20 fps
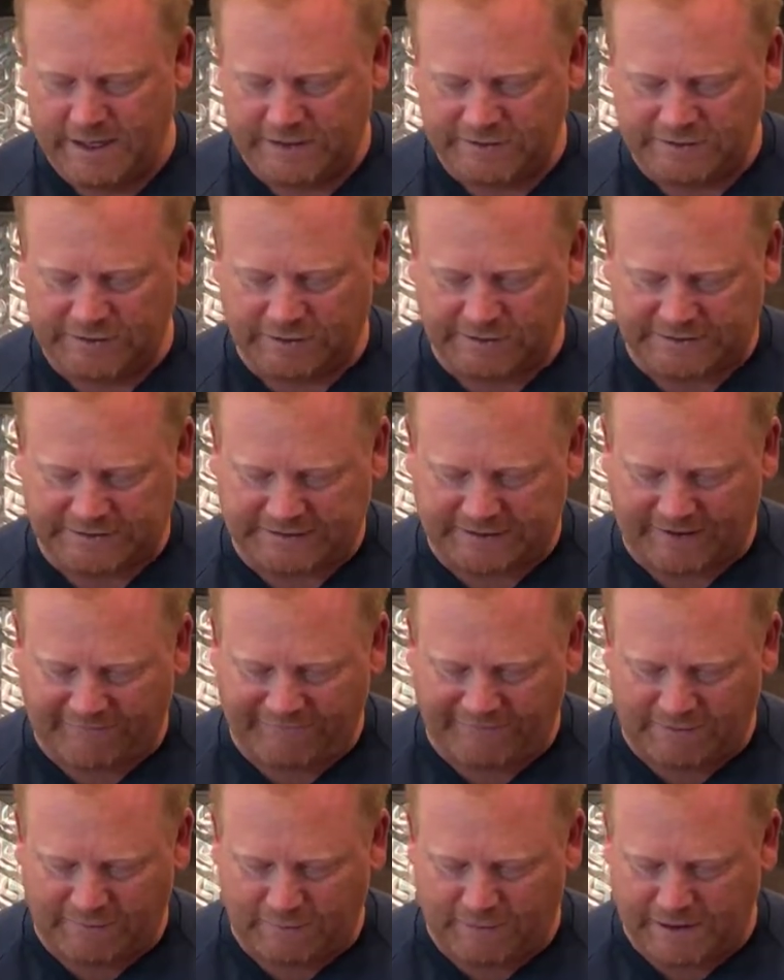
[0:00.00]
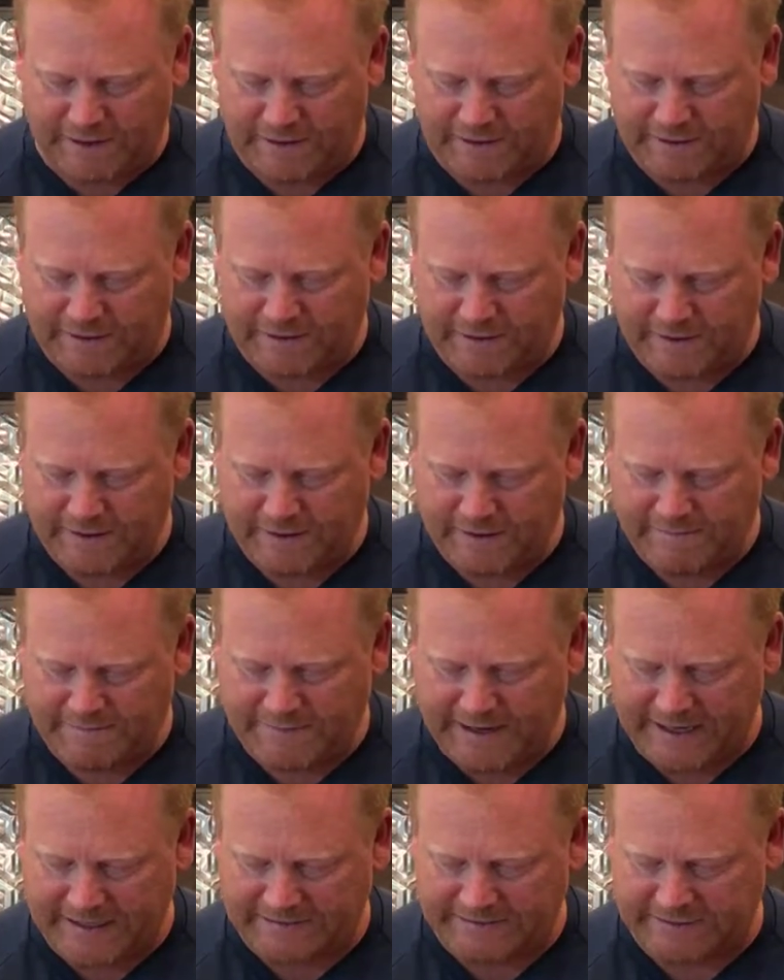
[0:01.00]
So I'll stuff it with
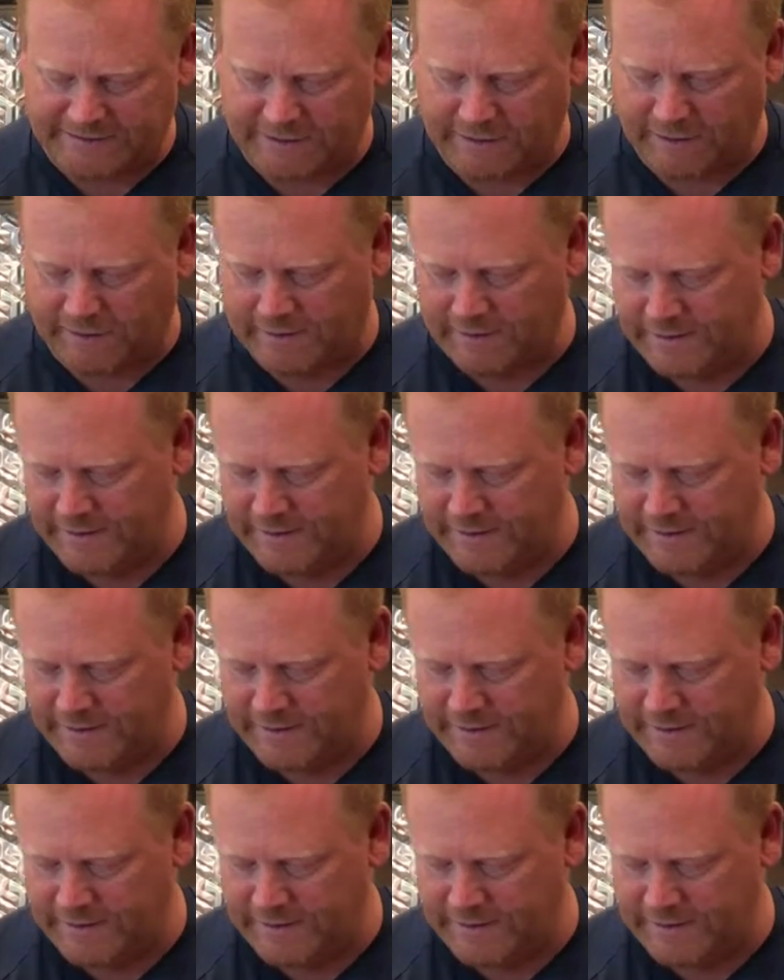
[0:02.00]
pesto